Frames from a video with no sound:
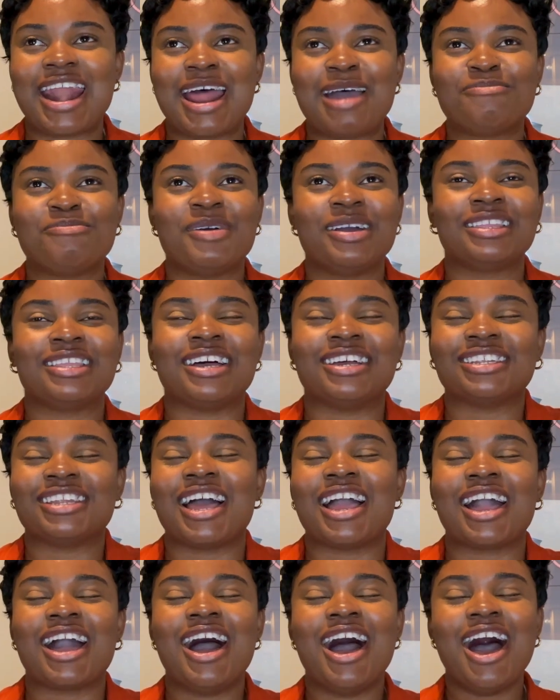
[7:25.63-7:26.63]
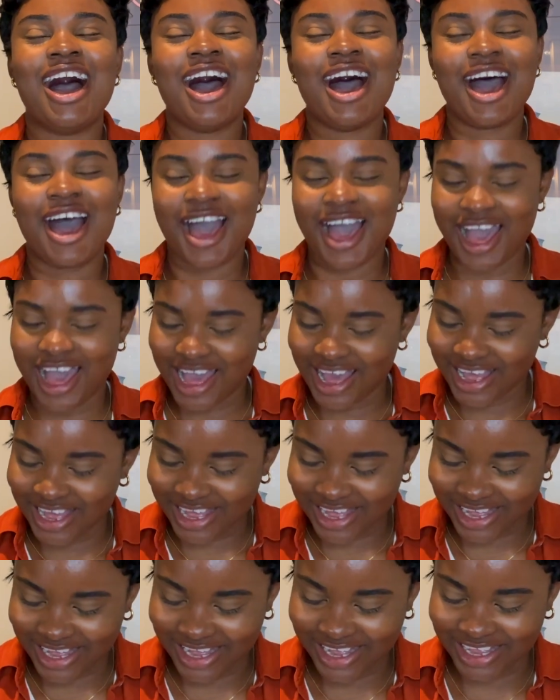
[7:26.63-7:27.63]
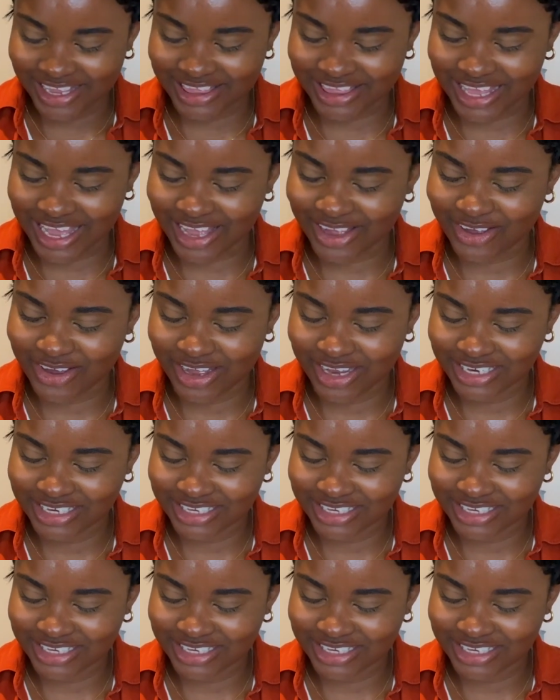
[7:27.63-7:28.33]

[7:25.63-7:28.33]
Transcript: that point I was like, thank God.